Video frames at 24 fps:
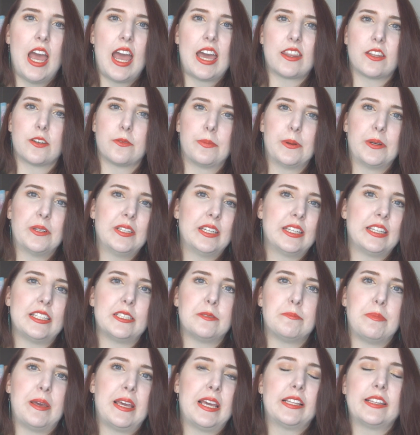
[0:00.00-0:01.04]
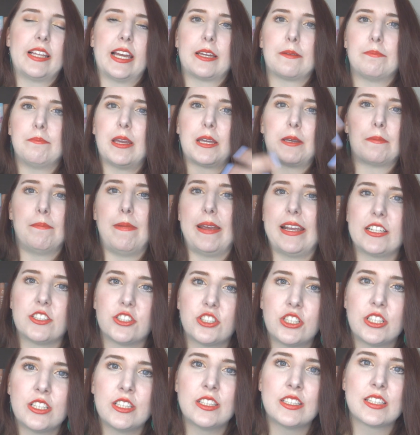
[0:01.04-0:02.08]
and they're building these big like
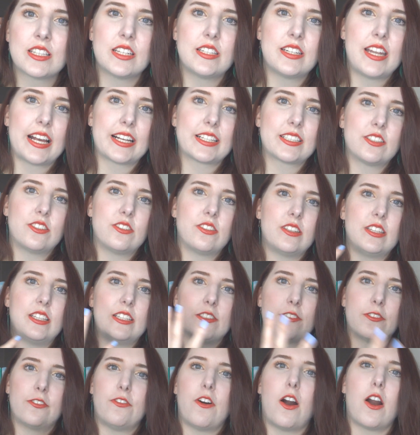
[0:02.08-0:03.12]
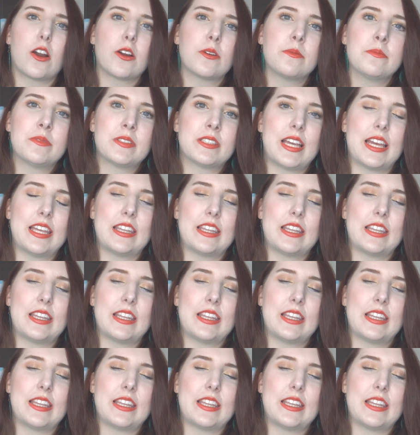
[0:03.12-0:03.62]
McMansions next to these farms,